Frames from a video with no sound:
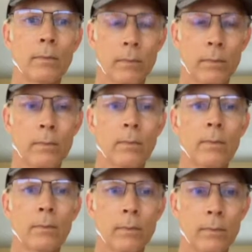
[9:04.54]

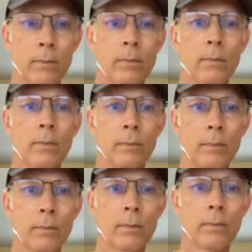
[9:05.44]

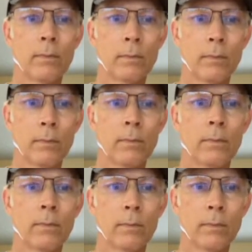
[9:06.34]

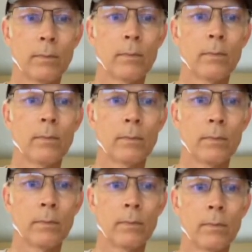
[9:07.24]

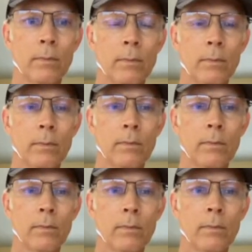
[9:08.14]

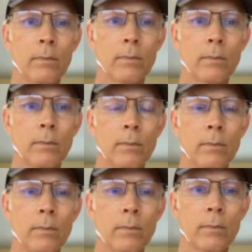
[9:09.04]

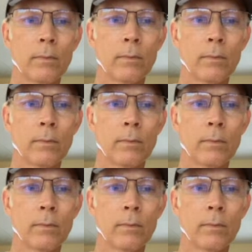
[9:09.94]
No words are spoken by the person on screen.